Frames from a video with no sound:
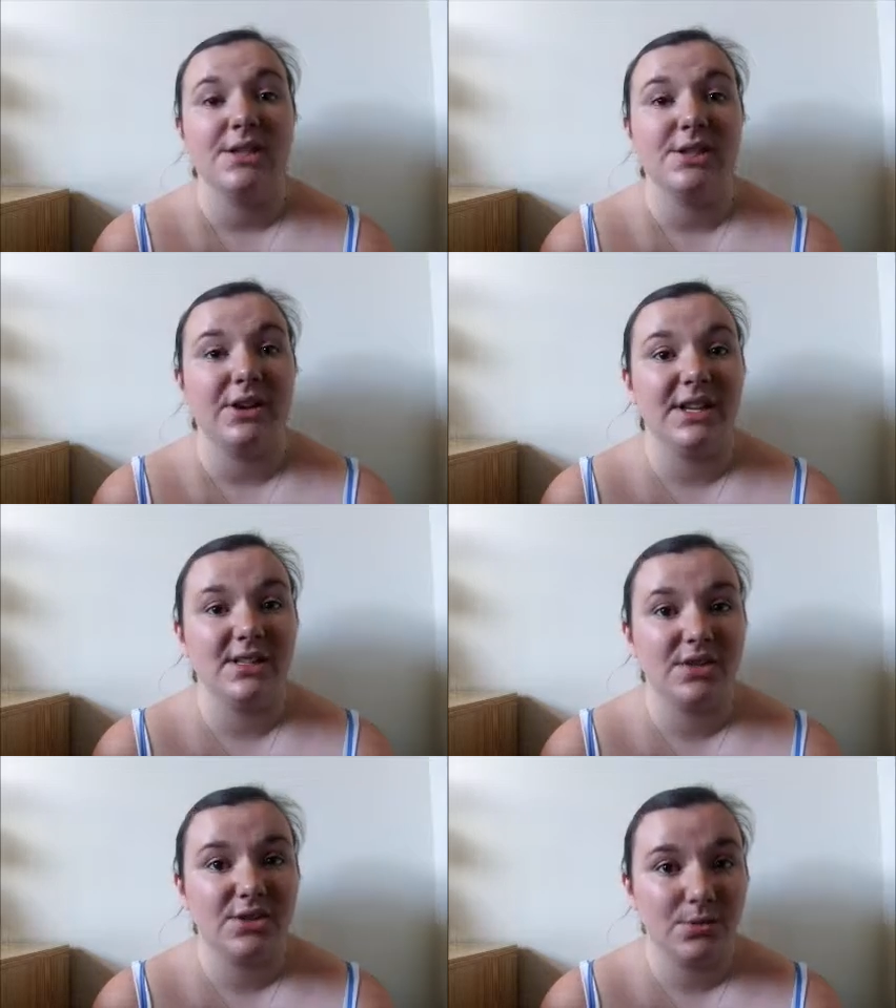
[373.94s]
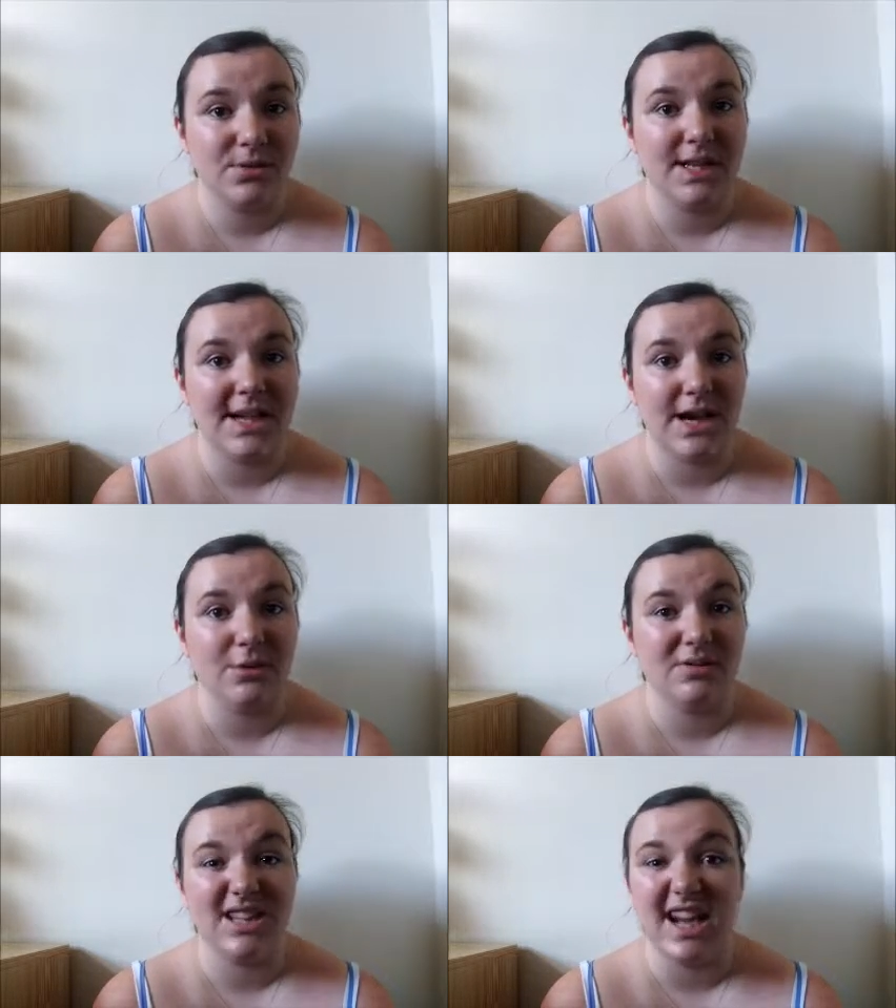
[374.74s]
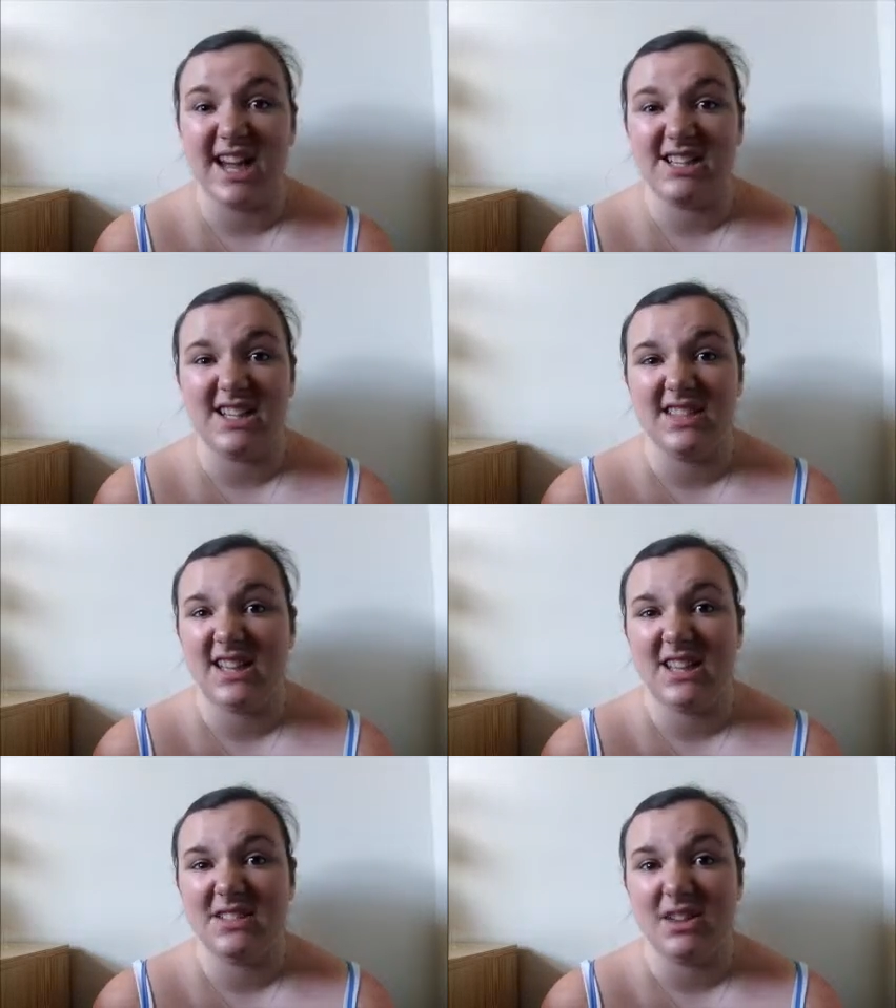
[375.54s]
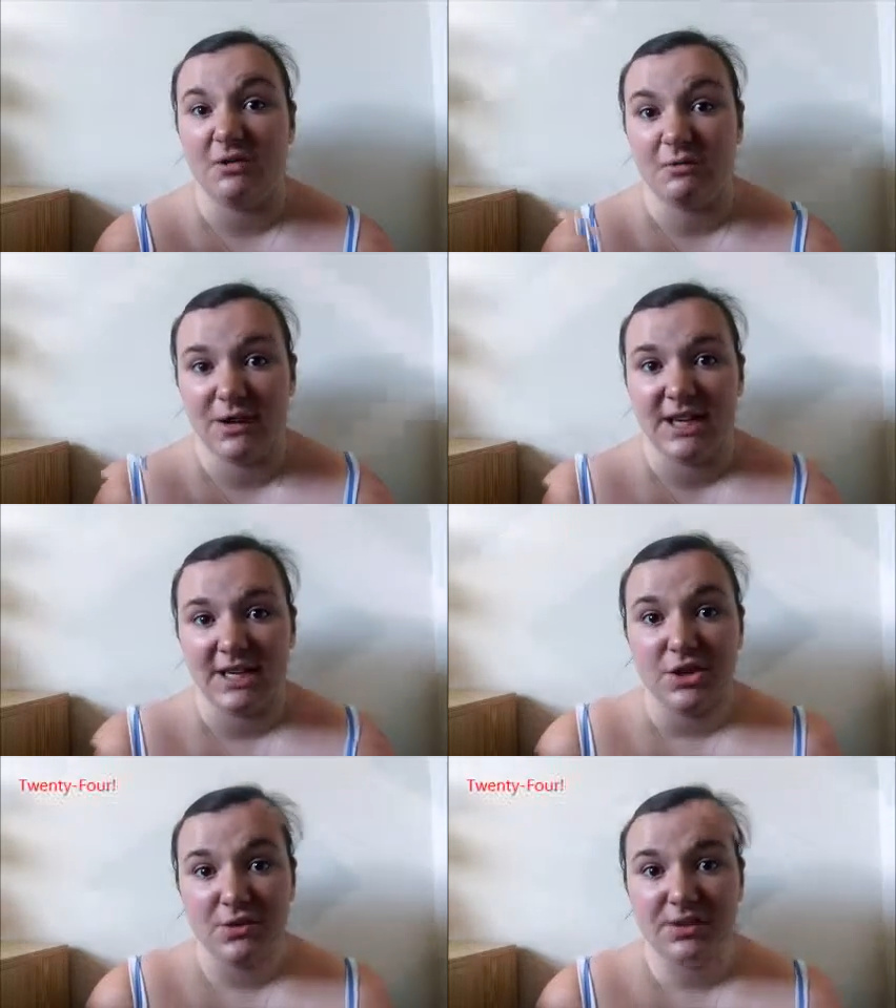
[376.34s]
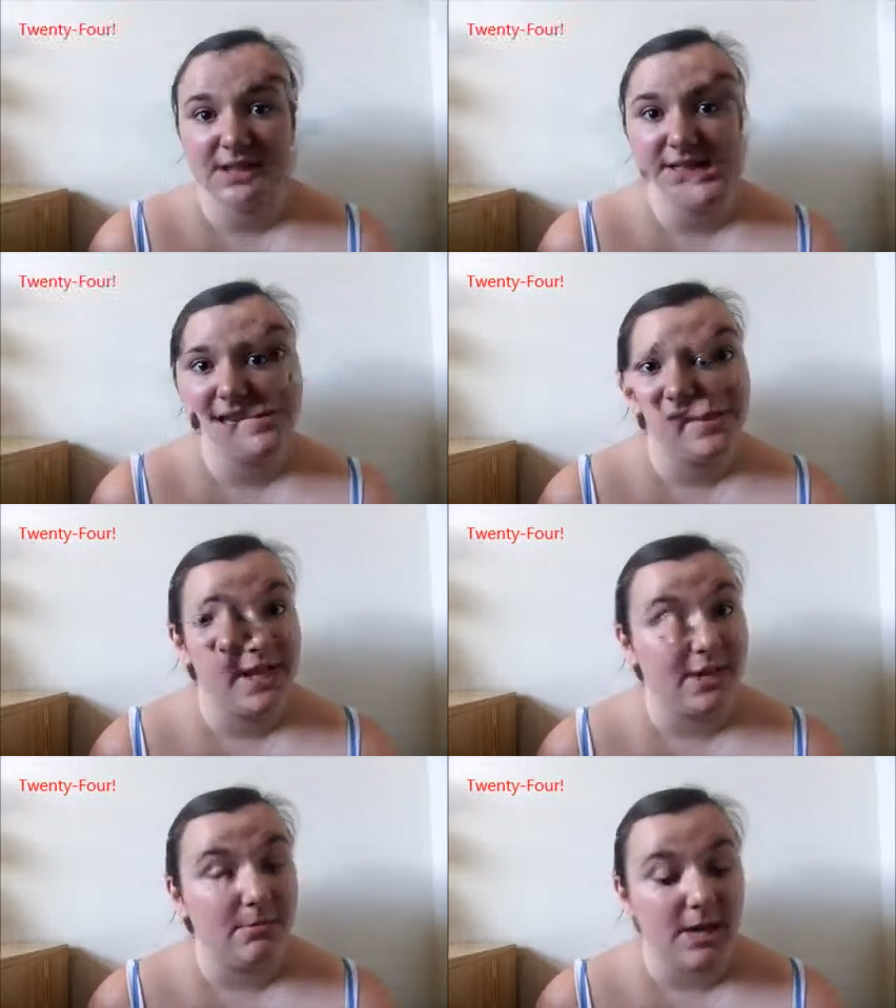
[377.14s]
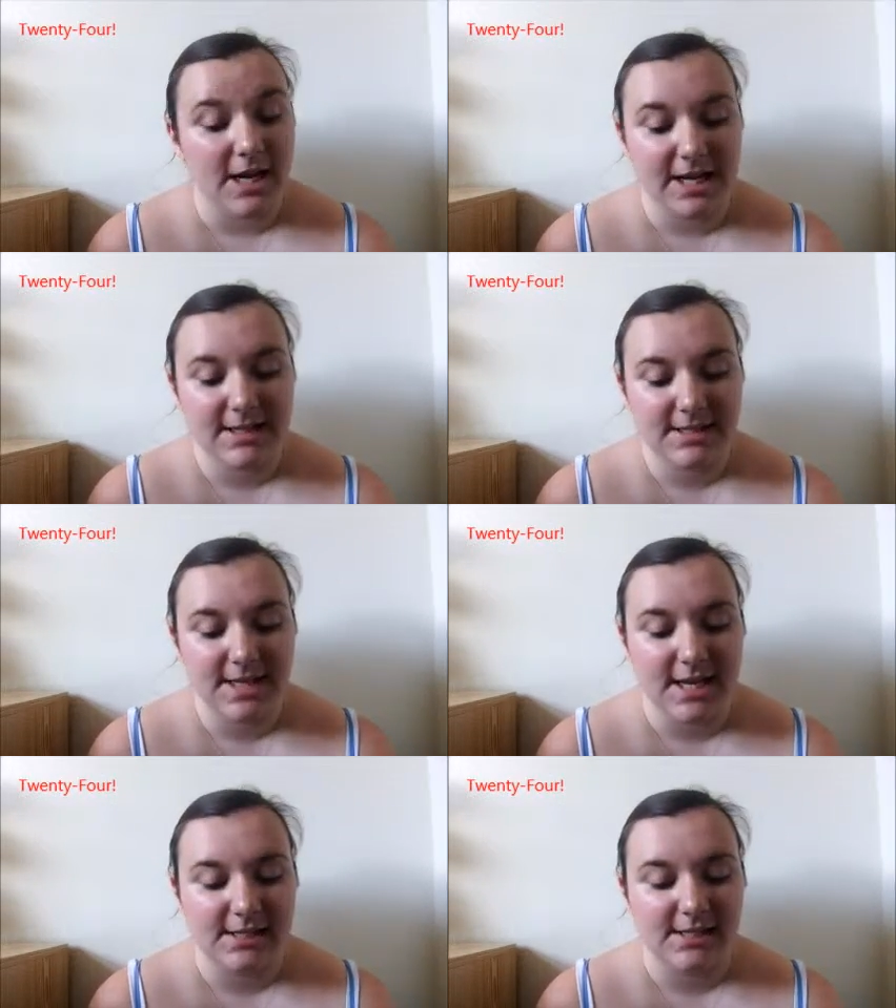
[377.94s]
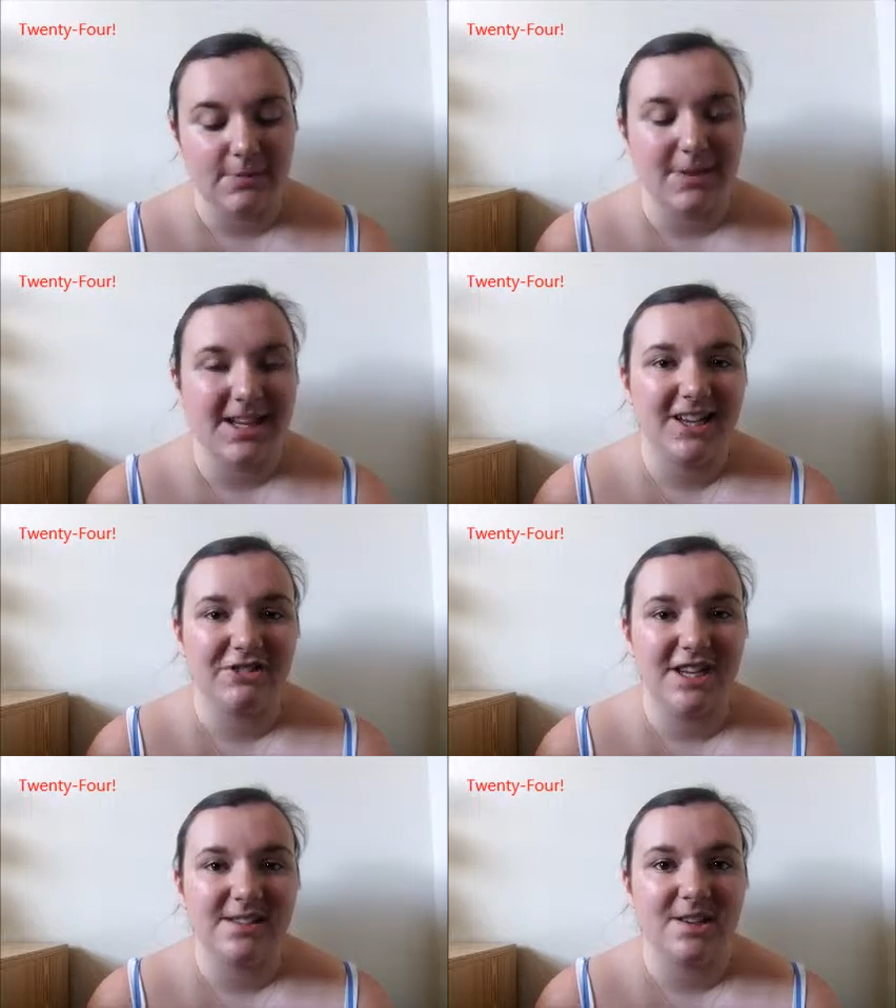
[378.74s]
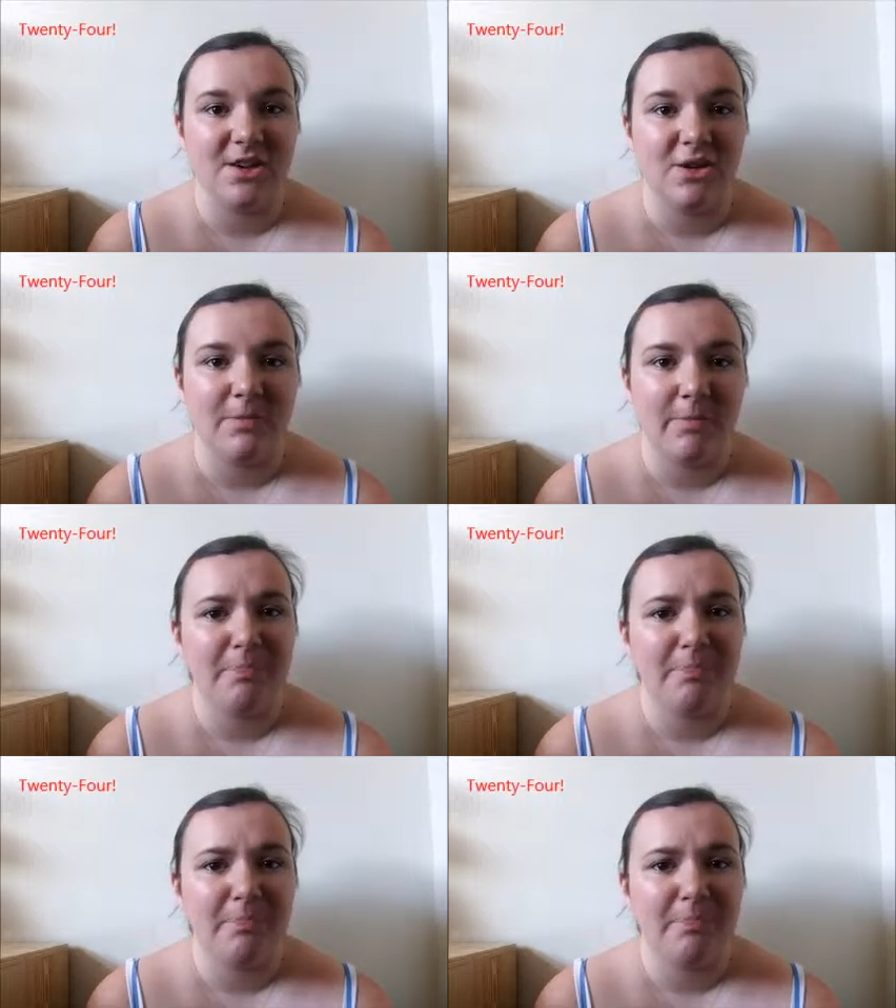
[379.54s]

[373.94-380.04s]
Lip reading: so I need to sort it out to actually things that I really do need to keep. The 24th thing on my list is to play Crazy Golf.